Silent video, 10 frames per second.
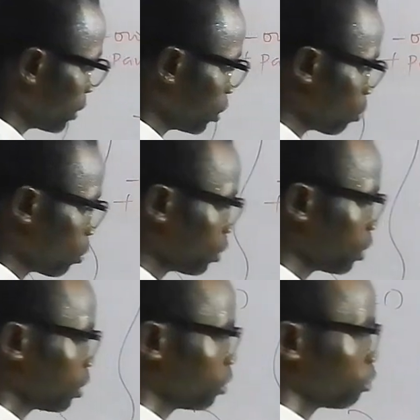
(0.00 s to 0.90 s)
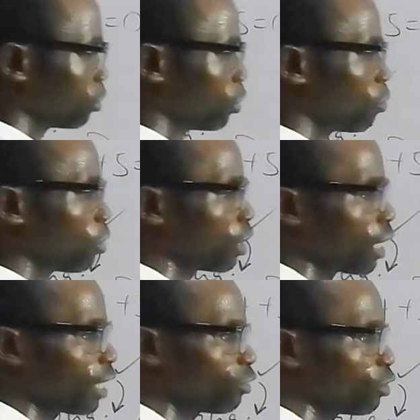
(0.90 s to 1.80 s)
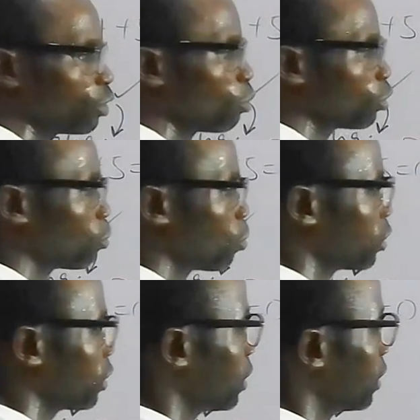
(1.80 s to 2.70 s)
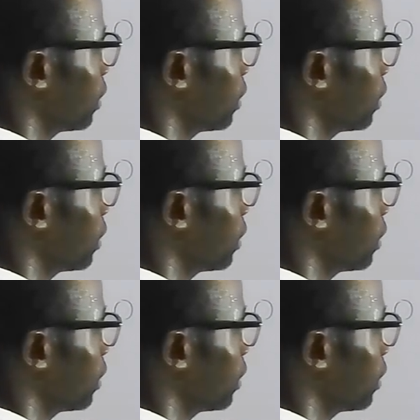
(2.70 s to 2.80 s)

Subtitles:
This one will not work. Actually what worked